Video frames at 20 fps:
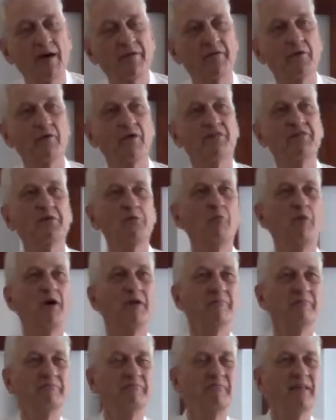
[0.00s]
about the risen
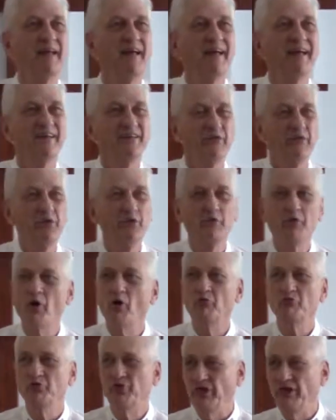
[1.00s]
one. Do you
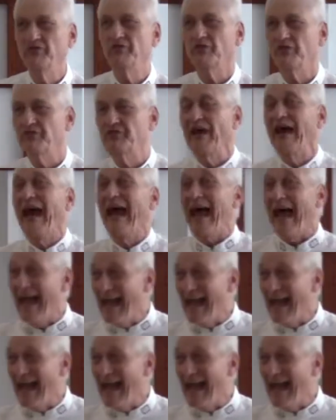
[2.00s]
know Jesus